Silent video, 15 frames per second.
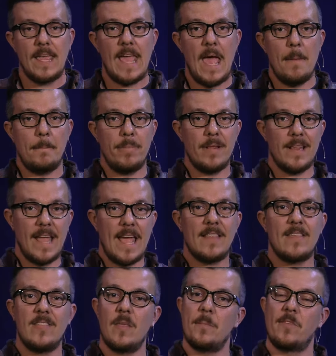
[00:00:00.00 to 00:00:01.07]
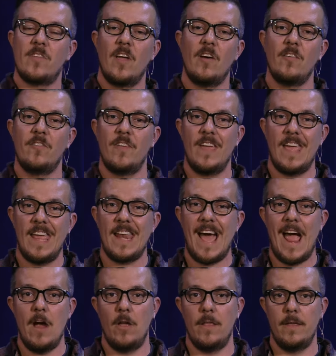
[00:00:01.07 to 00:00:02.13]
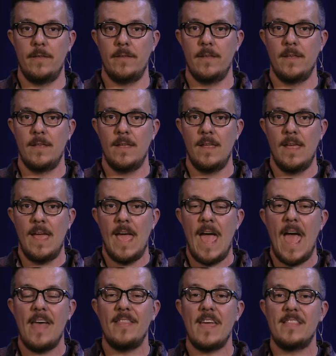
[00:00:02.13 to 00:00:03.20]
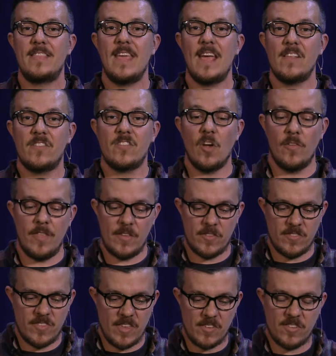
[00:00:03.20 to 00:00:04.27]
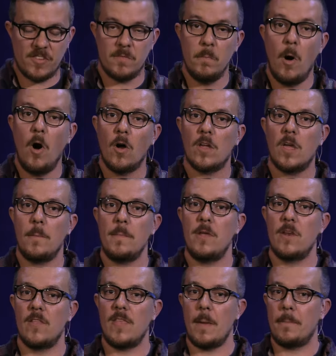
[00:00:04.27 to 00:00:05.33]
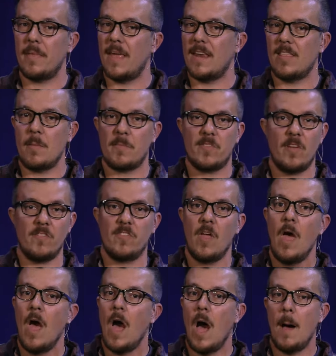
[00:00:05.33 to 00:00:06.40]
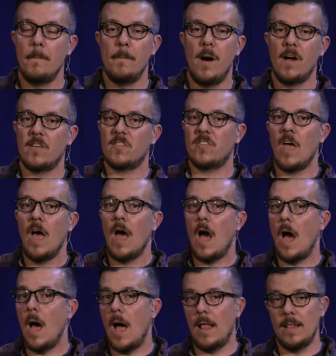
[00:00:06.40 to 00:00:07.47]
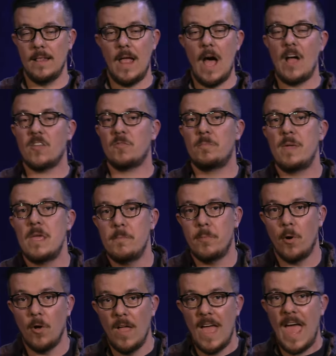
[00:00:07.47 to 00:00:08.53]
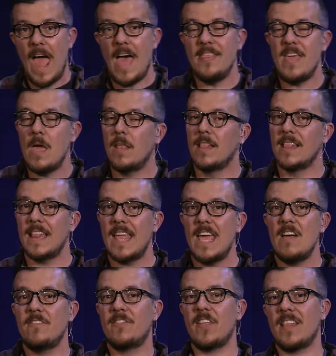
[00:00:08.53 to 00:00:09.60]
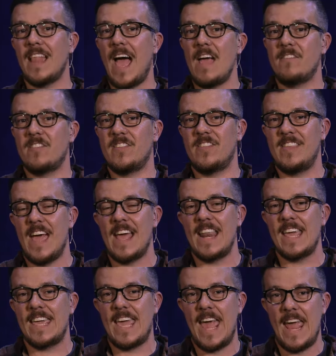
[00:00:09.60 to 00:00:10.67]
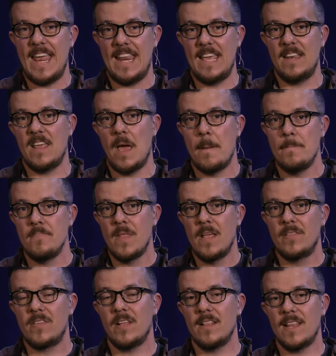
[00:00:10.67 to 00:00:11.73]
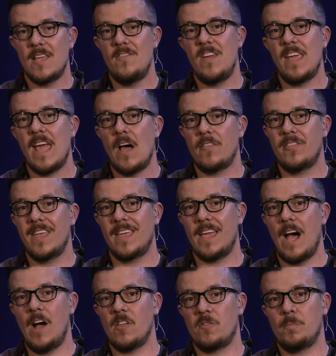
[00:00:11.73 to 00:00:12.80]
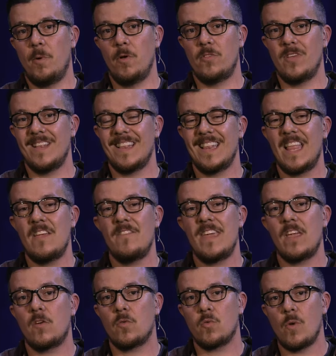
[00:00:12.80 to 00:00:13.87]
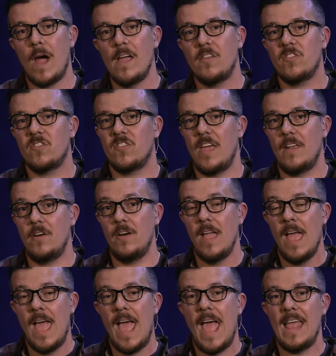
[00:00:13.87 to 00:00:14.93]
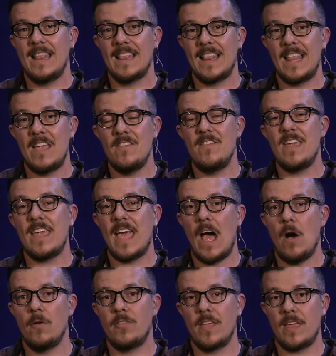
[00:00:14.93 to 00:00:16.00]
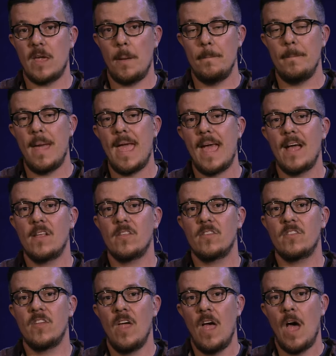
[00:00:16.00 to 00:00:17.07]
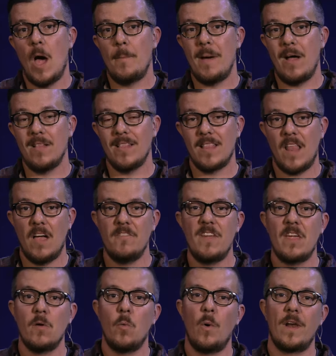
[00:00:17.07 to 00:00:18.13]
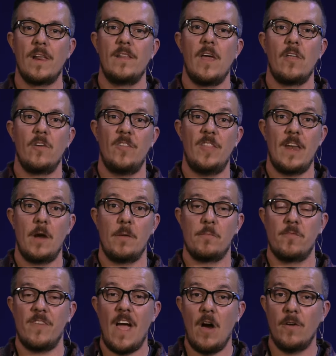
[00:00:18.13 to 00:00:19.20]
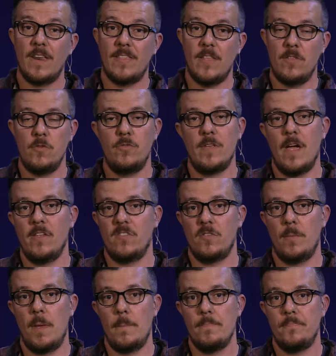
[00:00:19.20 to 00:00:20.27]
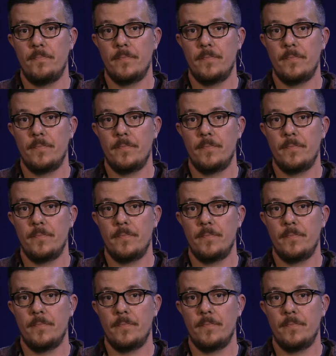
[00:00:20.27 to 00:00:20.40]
and planted themselves in Ireland. And they did so, this, this small community, they planted themselves amongst uh, a lost people, and they lived lives dedicated to living out the gospel, to living Christ centered, and living out the commands about loving one another that are found in the New Testament.